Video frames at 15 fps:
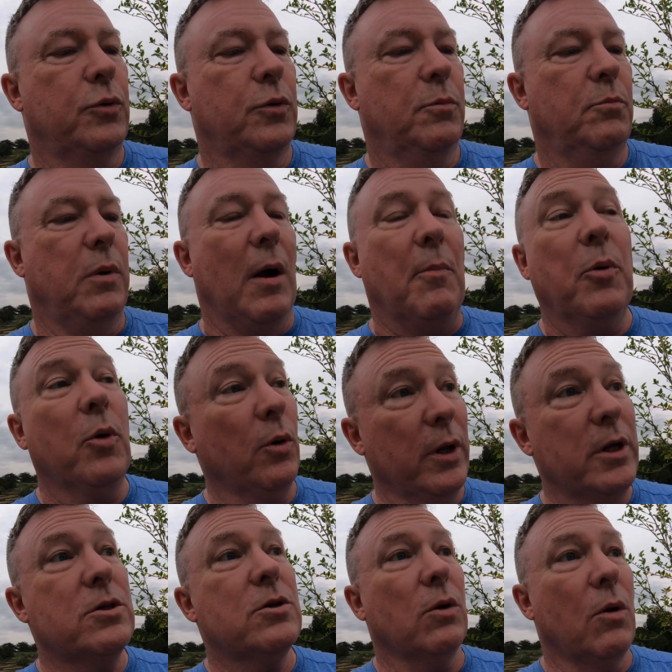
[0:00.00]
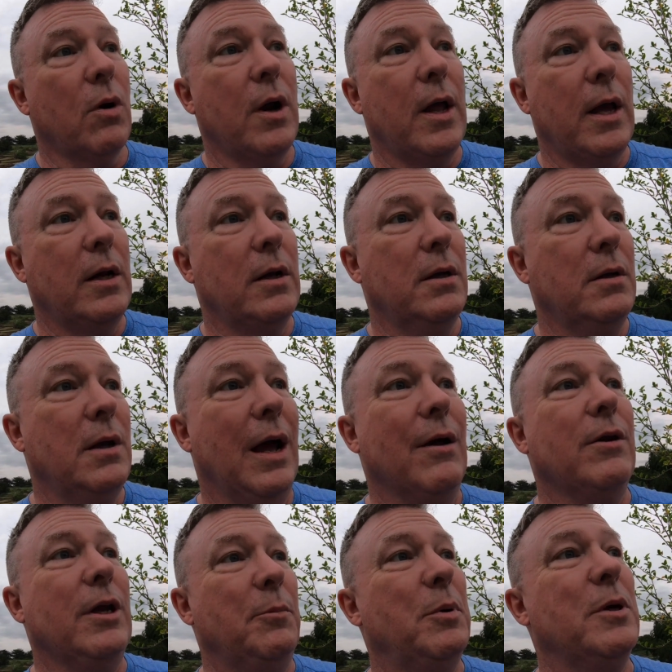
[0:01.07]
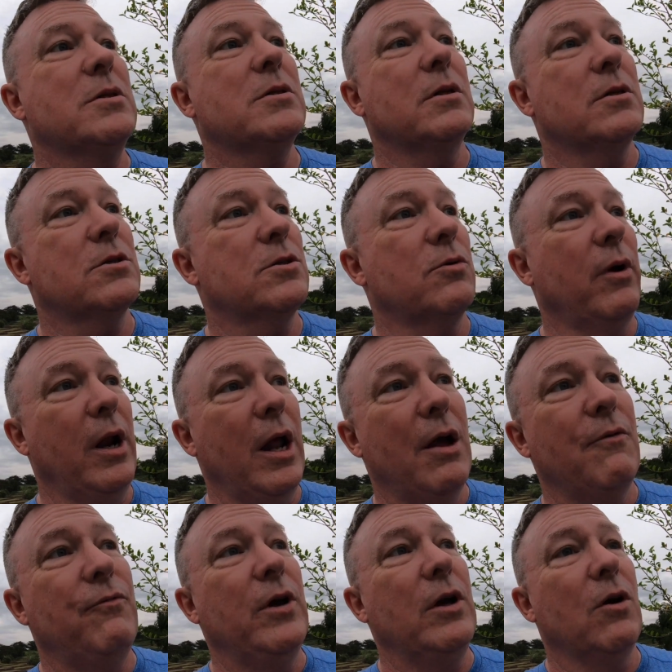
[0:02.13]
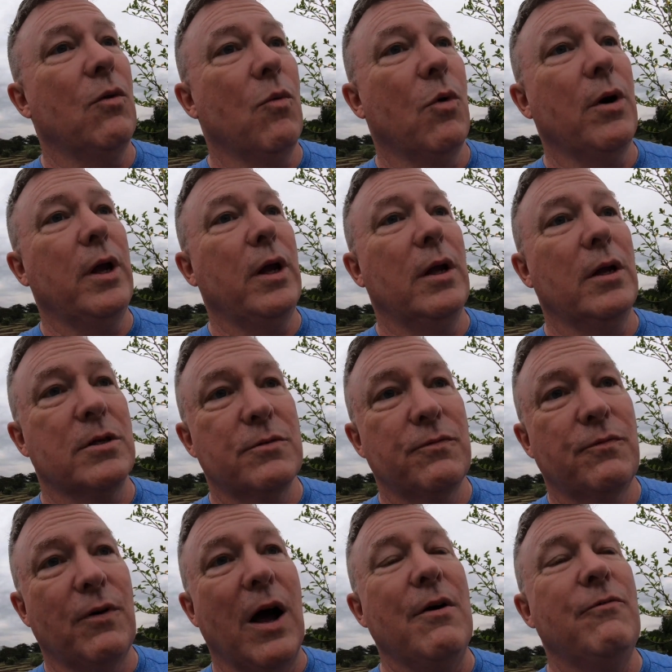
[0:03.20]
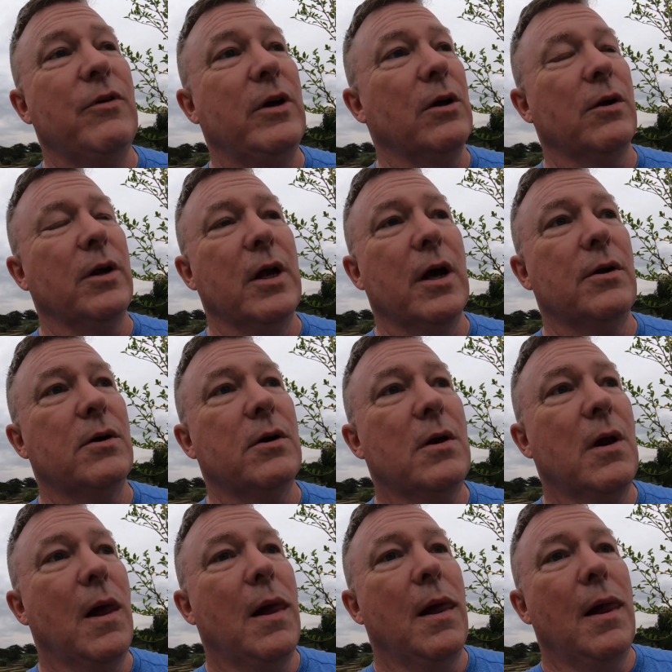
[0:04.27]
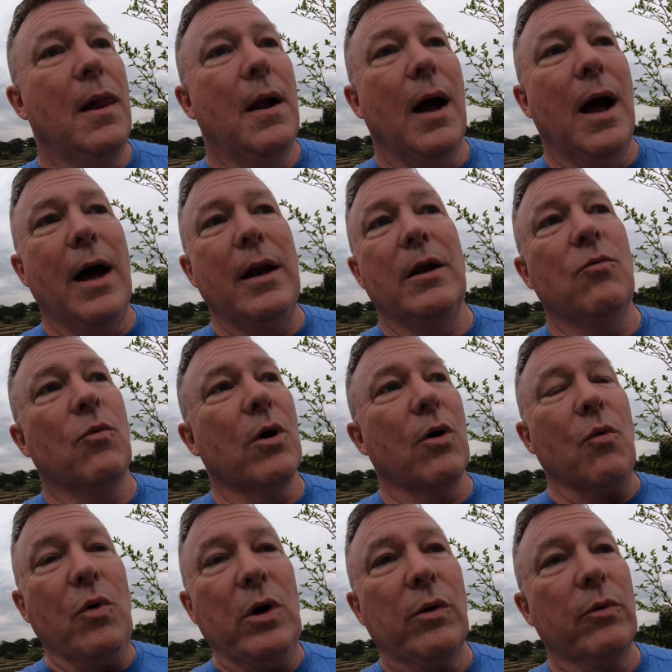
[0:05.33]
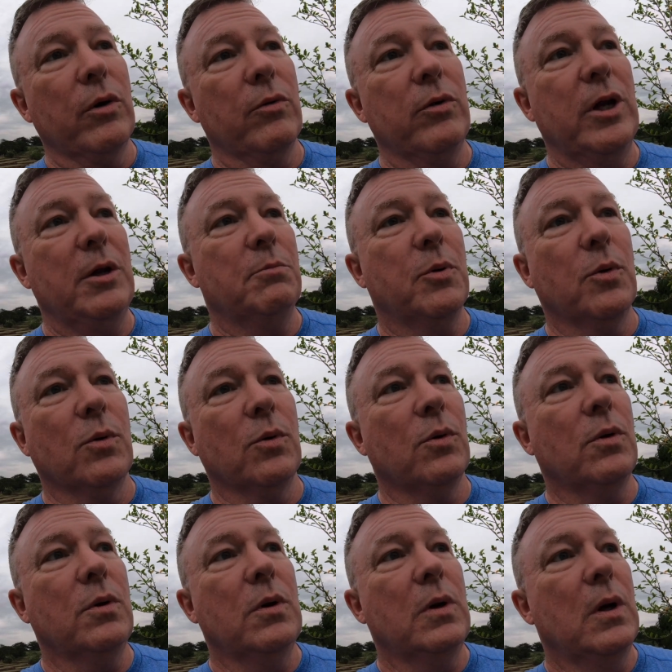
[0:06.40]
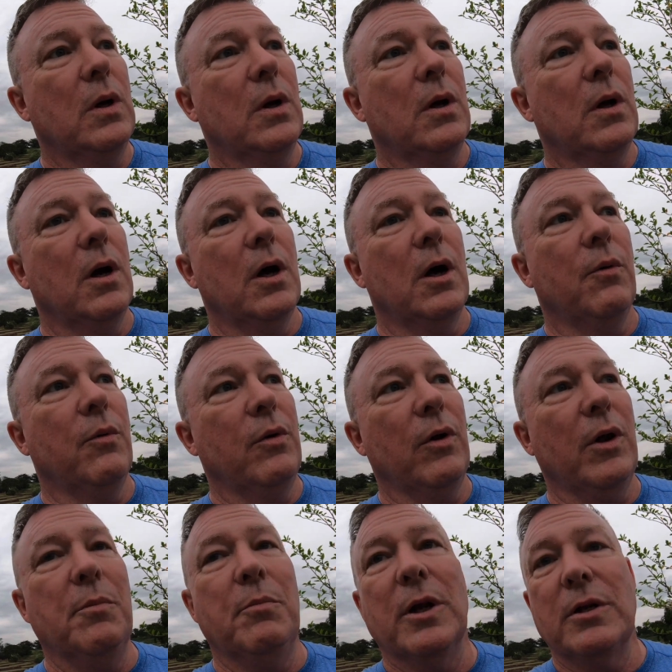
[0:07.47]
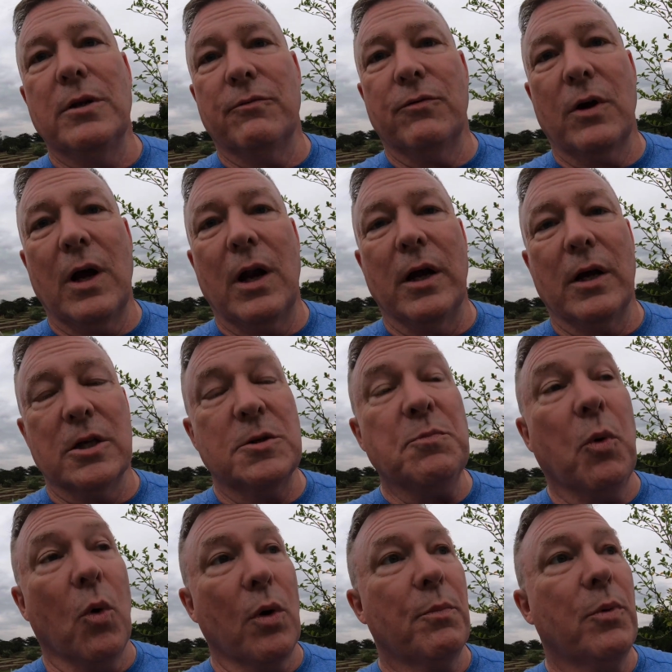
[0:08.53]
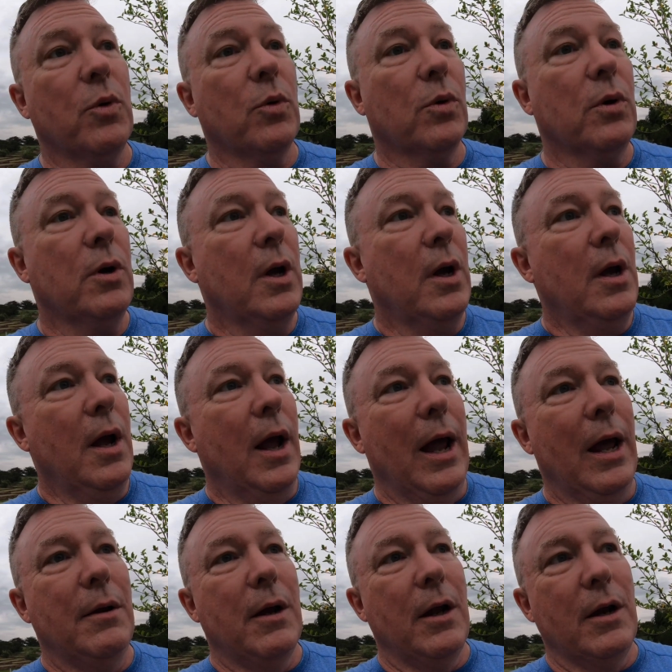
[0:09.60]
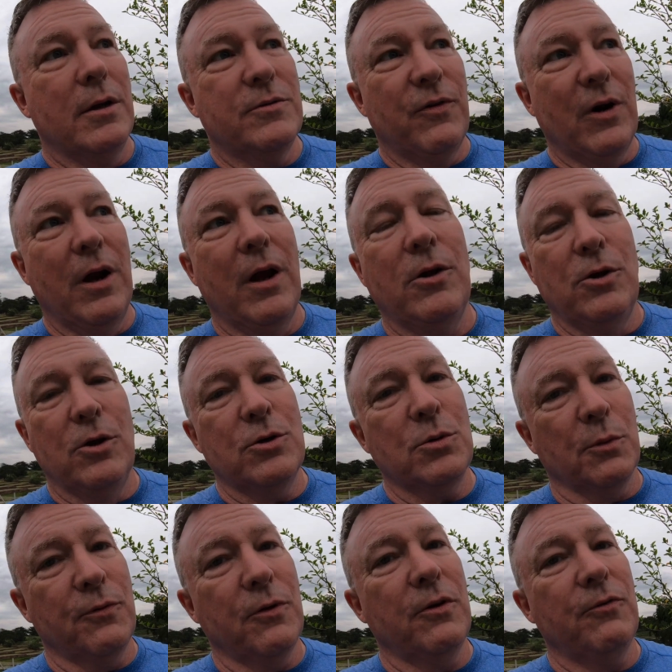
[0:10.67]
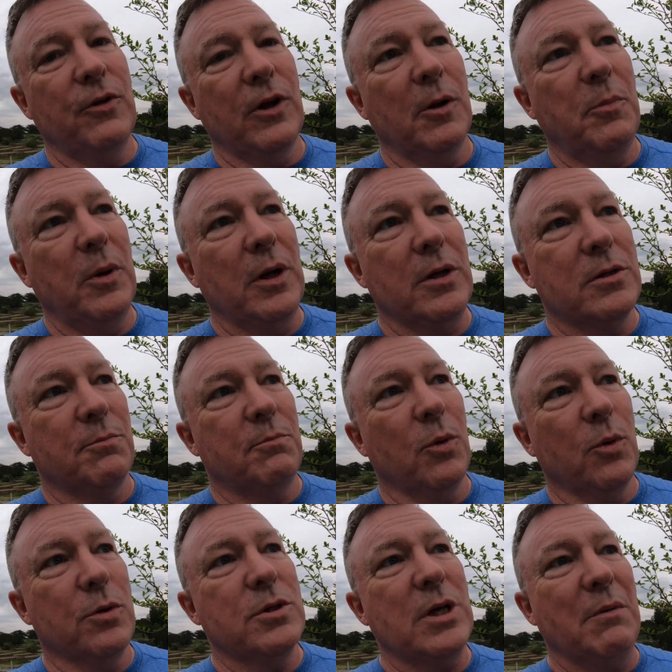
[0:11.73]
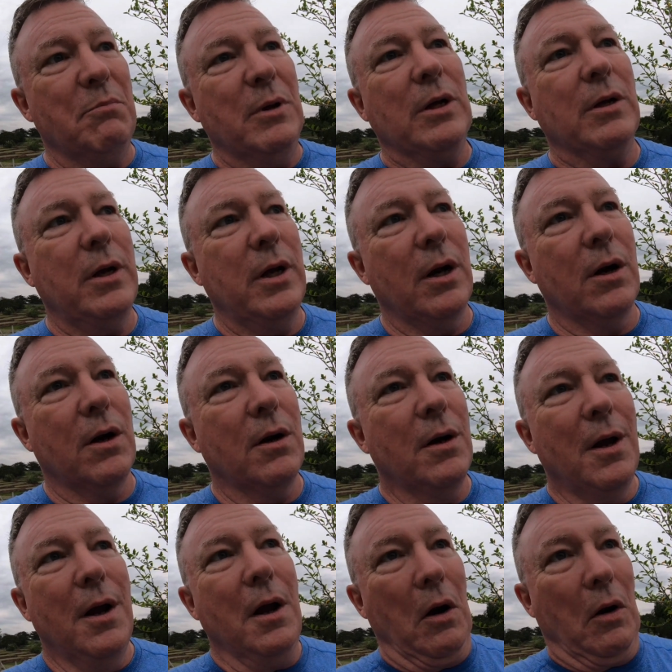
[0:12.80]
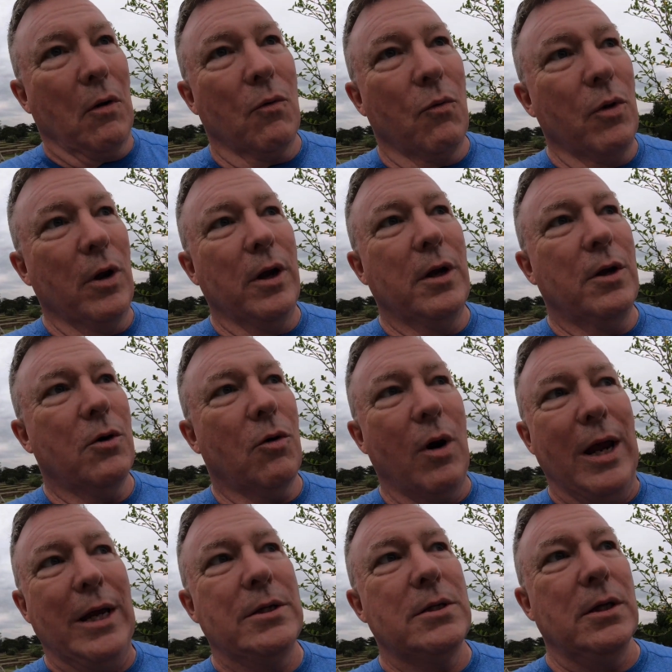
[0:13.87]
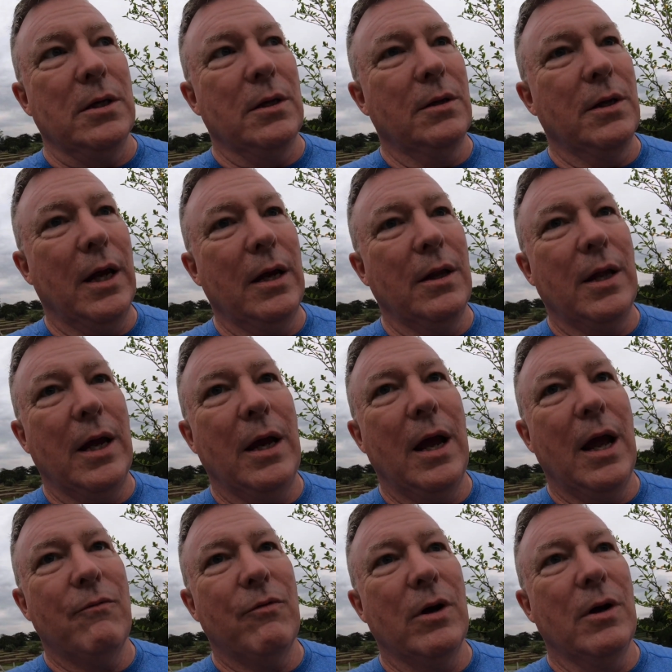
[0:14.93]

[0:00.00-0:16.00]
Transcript: our pool is chlorinated. How deep is it? It's 3.5 feet on one end. It's 5 feet on the other. I didn't want a real deep pool. We really built it for kind of like a sport pool. And it's very unusual for the Philippines. The pools they build here are really crazy. They have